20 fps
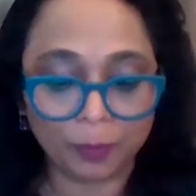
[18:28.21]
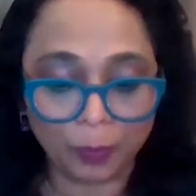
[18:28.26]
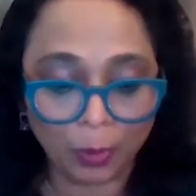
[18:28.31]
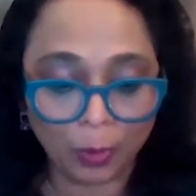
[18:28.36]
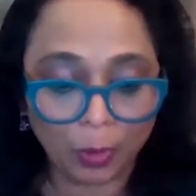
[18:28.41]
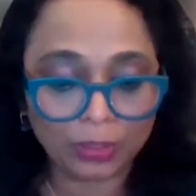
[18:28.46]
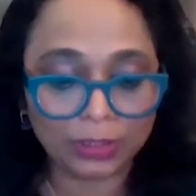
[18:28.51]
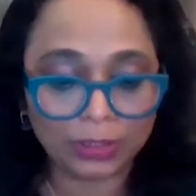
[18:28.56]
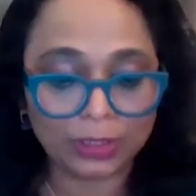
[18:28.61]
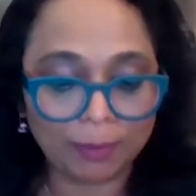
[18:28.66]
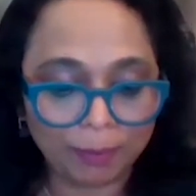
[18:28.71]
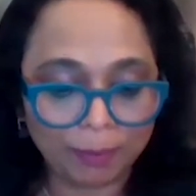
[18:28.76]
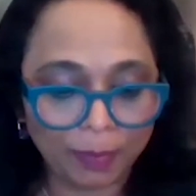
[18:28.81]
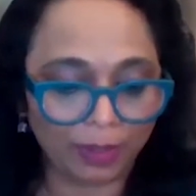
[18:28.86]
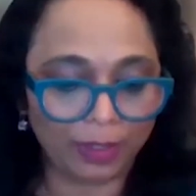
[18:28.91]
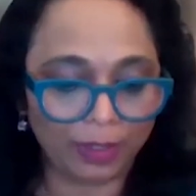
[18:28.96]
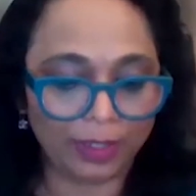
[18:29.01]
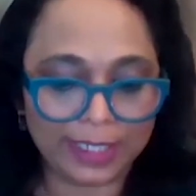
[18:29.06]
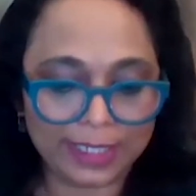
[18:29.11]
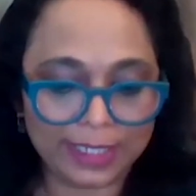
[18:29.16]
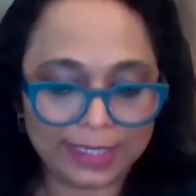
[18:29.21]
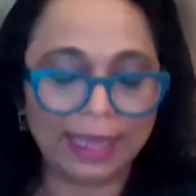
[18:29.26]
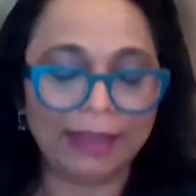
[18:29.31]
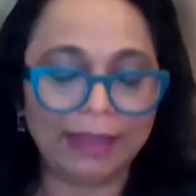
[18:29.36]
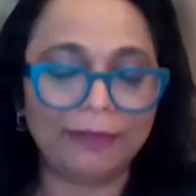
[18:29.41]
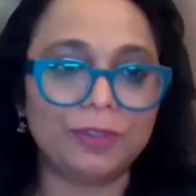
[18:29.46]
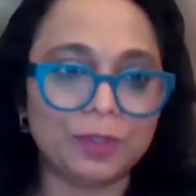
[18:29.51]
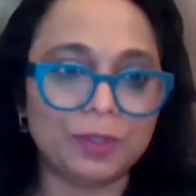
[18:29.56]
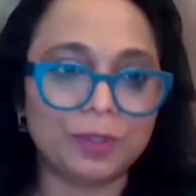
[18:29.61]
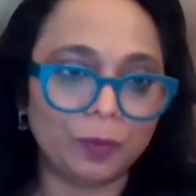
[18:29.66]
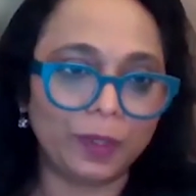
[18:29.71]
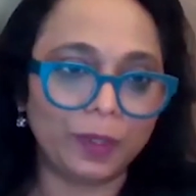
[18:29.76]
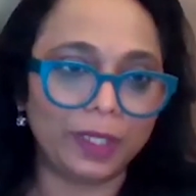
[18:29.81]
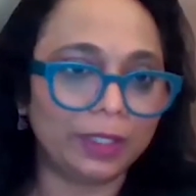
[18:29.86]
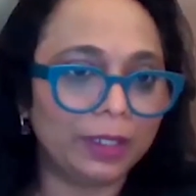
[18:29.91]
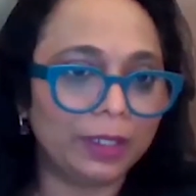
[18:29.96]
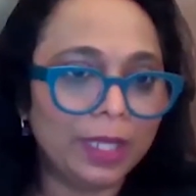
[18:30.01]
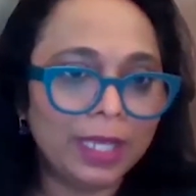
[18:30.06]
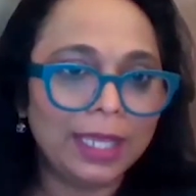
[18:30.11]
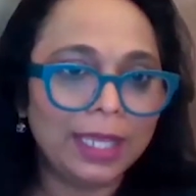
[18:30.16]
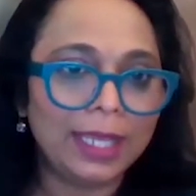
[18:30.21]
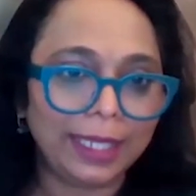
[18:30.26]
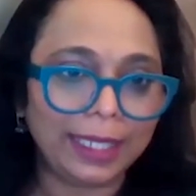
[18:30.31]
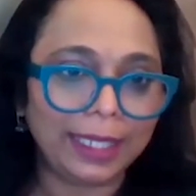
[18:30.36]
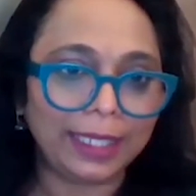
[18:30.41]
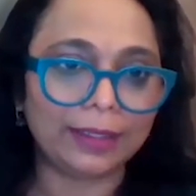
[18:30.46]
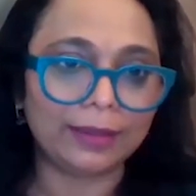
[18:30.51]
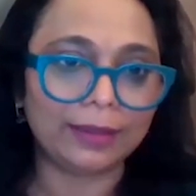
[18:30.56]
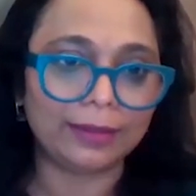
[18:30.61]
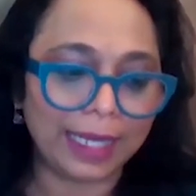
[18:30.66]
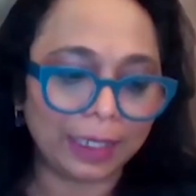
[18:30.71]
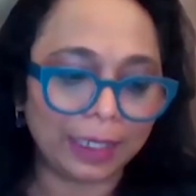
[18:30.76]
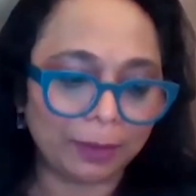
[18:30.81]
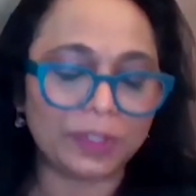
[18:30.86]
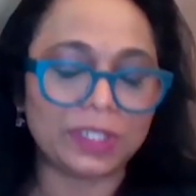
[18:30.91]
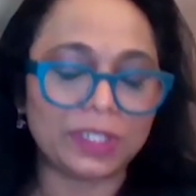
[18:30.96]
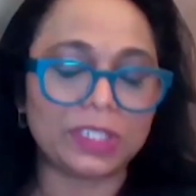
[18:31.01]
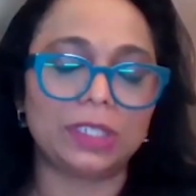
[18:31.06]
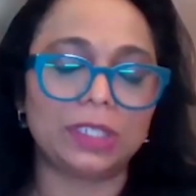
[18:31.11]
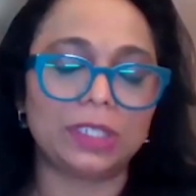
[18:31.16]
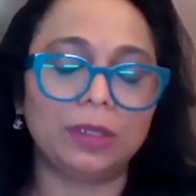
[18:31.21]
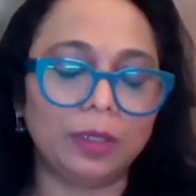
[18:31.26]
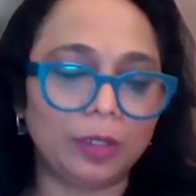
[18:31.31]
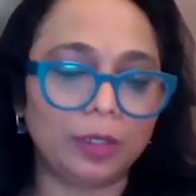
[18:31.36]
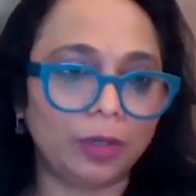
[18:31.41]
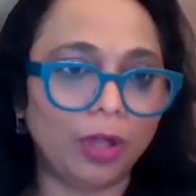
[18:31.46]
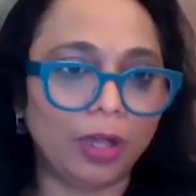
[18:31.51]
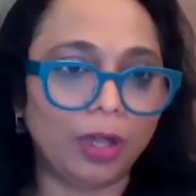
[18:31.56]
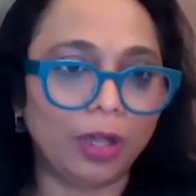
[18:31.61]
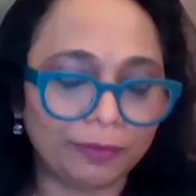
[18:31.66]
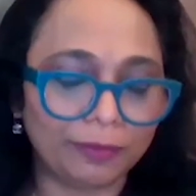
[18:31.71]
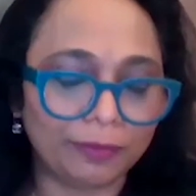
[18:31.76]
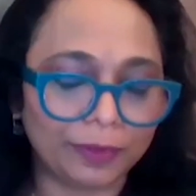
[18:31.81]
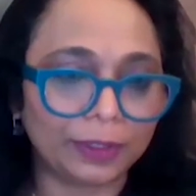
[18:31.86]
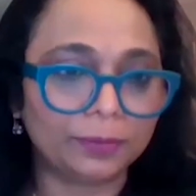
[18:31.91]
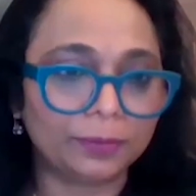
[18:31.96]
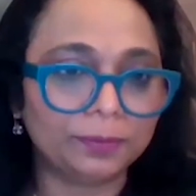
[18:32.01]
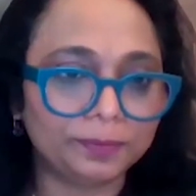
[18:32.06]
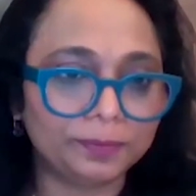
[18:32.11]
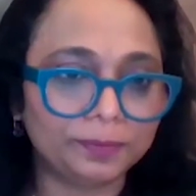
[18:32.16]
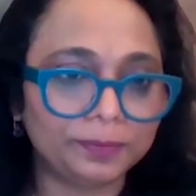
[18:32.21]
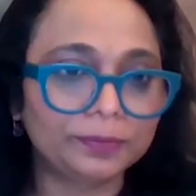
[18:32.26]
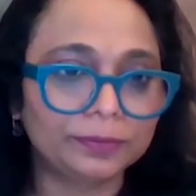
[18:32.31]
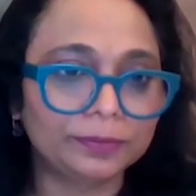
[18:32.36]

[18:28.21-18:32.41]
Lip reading: Both the parties have to win in that particular offer.